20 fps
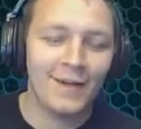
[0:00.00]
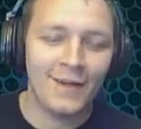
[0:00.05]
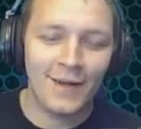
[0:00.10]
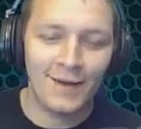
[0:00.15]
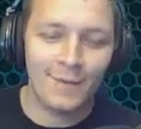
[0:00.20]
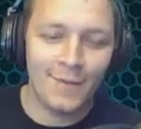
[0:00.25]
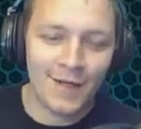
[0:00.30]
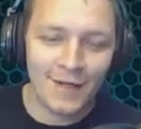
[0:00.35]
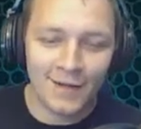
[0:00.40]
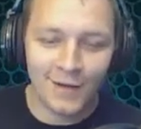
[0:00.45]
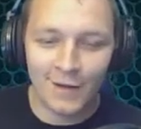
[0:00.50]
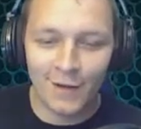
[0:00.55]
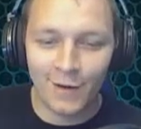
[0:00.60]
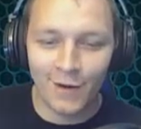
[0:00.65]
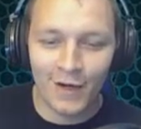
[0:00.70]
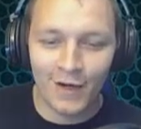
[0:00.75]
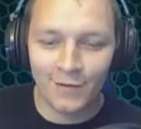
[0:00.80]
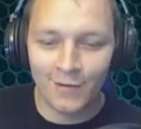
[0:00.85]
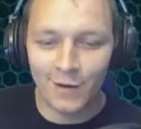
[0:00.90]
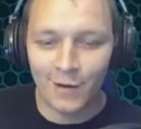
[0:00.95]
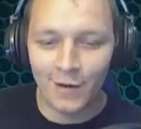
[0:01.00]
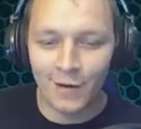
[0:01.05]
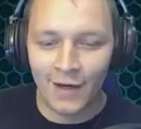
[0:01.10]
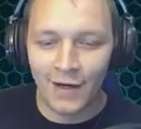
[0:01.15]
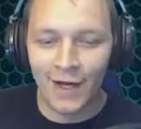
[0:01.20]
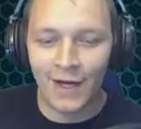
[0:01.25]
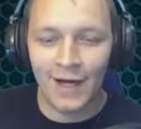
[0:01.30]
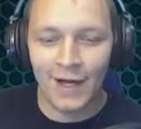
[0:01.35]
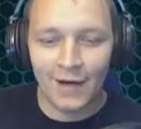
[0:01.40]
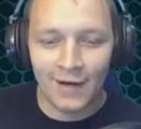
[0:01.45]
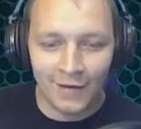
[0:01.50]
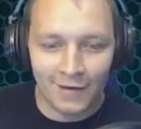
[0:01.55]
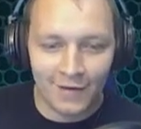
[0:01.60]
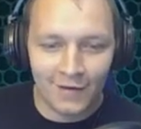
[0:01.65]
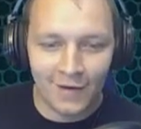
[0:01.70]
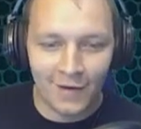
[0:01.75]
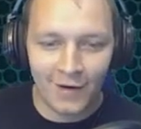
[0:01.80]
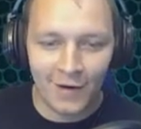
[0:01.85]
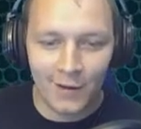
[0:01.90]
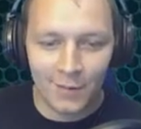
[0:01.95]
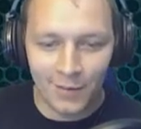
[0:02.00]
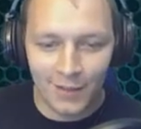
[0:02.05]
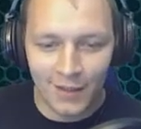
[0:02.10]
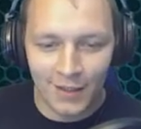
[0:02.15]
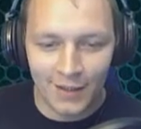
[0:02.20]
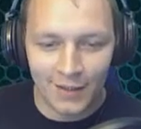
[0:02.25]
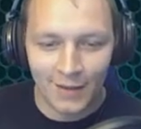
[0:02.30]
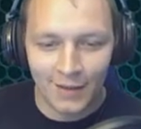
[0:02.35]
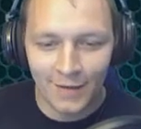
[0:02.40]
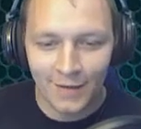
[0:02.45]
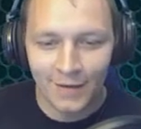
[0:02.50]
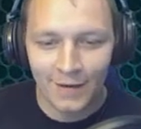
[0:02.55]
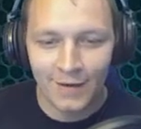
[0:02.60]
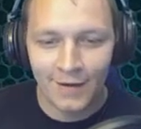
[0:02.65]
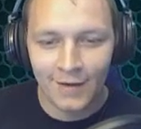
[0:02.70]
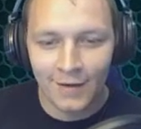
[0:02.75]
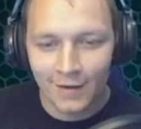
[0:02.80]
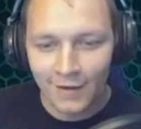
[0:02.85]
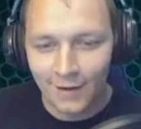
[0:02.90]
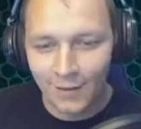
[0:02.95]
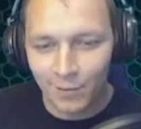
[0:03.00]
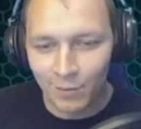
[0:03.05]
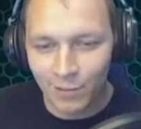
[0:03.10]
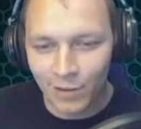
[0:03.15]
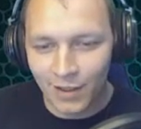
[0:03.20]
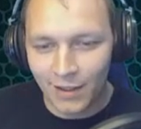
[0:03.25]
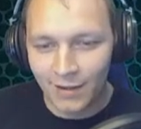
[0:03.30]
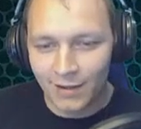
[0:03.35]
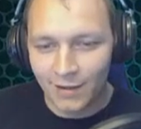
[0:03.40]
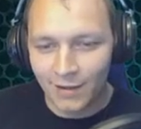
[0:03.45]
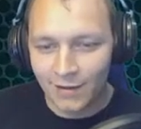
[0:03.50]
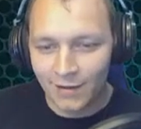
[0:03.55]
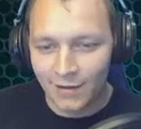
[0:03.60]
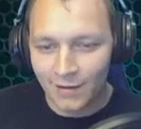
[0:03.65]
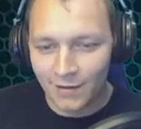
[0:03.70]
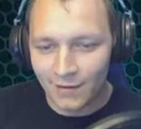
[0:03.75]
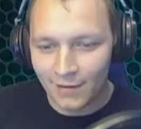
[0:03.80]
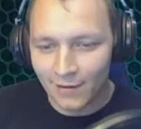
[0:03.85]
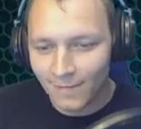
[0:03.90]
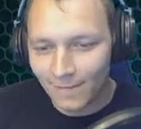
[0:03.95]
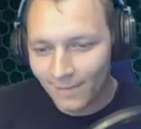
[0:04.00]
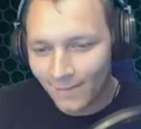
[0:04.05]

That means you don't have to go any higher than 1080p. You penises.